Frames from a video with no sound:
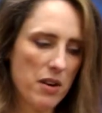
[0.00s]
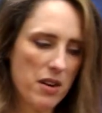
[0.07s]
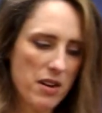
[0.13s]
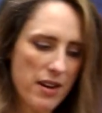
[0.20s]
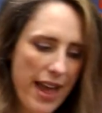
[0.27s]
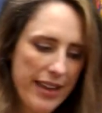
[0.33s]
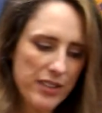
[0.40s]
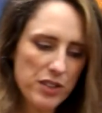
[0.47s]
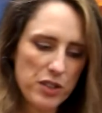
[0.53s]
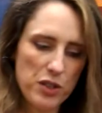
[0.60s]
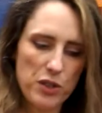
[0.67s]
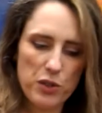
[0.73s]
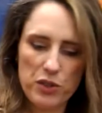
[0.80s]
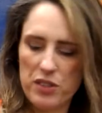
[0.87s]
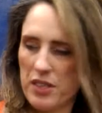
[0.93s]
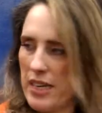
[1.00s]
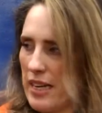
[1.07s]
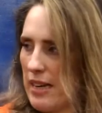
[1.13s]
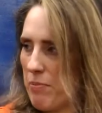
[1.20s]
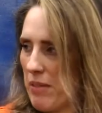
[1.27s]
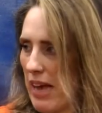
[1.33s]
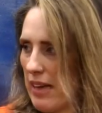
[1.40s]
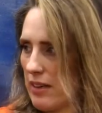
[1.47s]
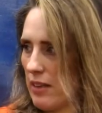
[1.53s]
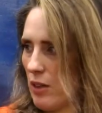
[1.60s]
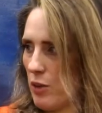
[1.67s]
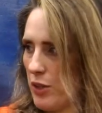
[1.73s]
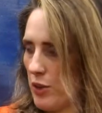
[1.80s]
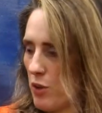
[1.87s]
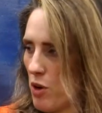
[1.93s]
next to your tea kettle
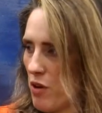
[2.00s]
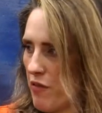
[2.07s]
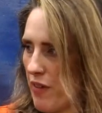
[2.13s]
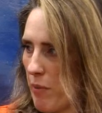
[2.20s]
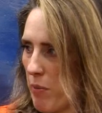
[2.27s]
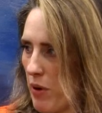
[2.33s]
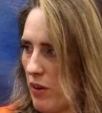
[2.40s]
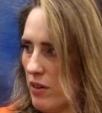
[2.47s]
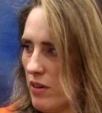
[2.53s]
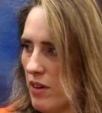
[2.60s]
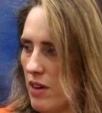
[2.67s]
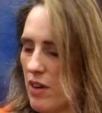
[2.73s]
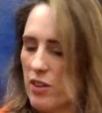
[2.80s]
or your coffee pot,